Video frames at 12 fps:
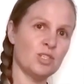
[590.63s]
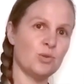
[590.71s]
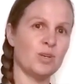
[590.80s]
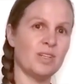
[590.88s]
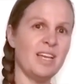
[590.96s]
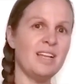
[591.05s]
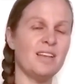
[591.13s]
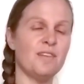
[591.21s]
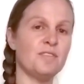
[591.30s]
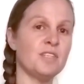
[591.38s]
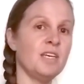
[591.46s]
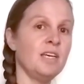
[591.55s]
or a leg
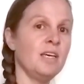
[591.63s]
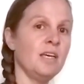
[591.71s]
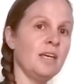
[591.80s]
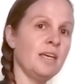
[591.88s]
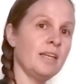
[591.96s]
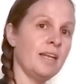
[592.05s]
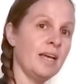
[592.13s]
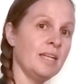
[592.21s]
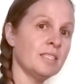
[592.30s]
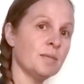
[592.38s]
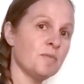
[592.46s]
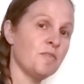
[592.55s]
lift, it
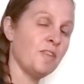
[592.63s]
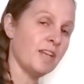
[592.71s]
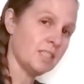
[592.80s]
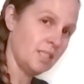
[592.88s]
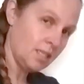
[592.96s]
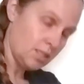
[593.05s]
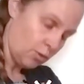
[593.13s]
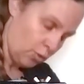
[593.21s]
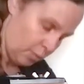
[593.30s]
ends up flexing its whole